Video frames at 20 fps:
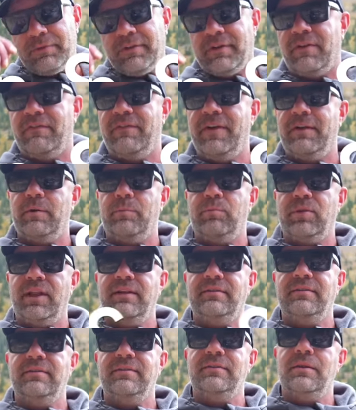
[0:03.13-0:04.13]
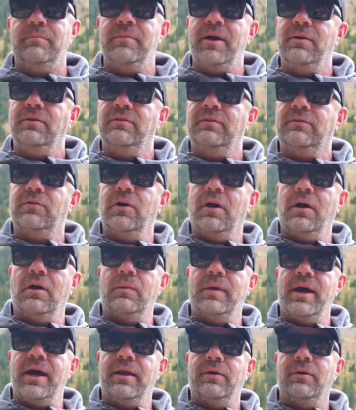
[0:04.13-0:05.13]
one of our favorite places in the mountains of
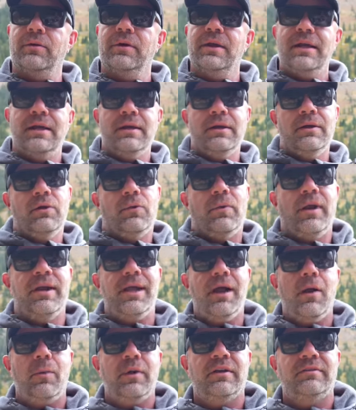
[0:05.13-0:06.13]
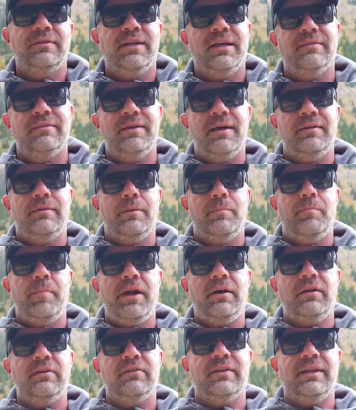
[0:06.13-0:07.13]
Colorado. Right now we are testing out the
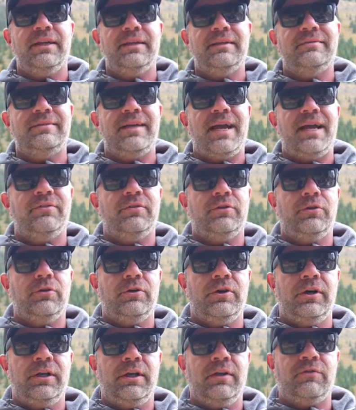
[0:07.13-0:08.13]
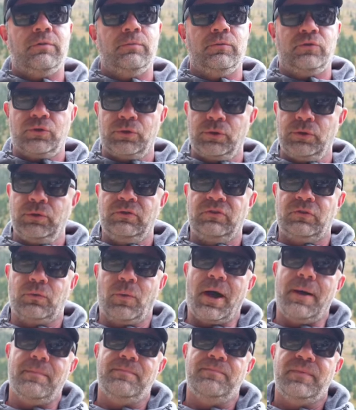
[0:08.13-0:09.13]
Baerskin Tactical Hoodie from True
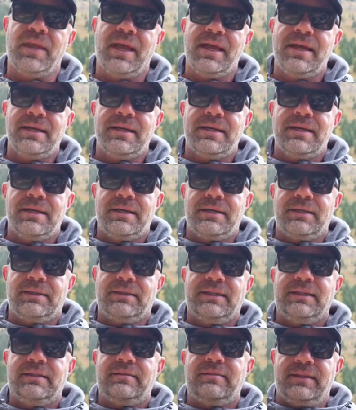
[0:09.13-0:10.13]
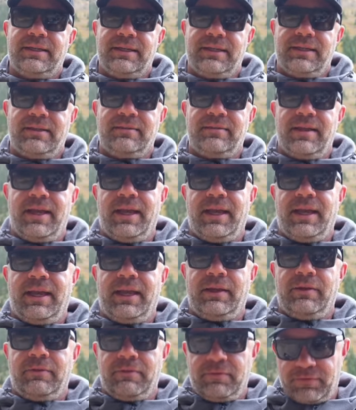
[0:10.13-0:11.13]
Swap. This is
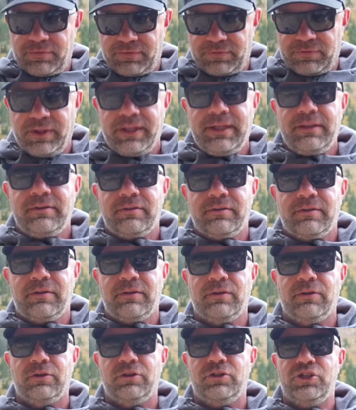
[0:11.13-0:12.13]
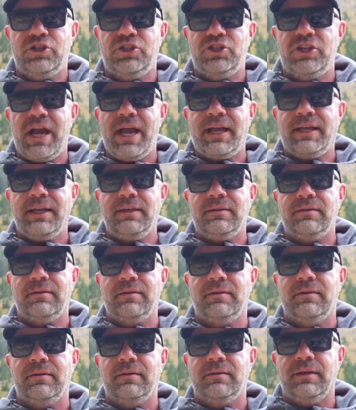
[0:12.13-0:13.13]
a fleece jacket
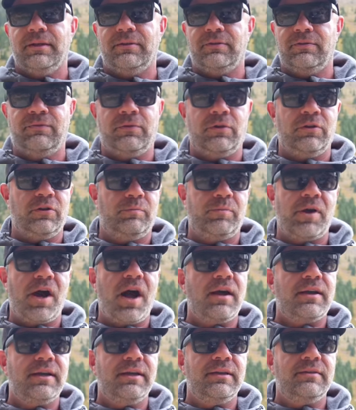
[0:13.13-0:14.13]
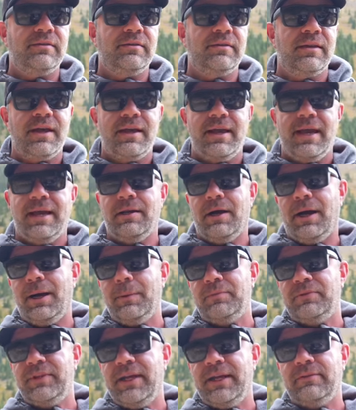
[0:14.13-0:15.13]
that's full of pockets and
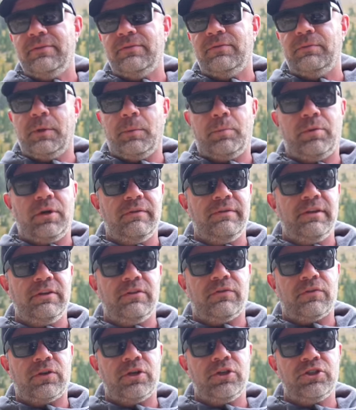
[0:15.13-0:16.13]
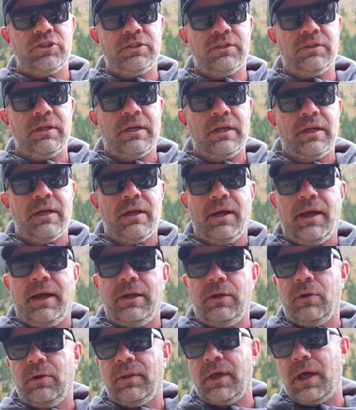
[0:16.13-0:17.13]
updates from the previous version.
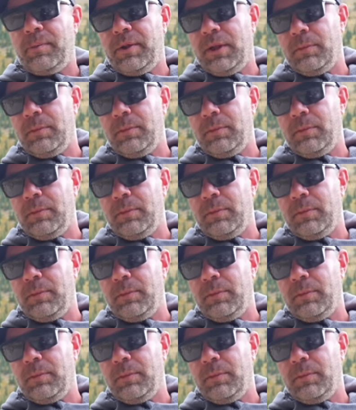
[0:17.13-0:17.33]
I know a lot of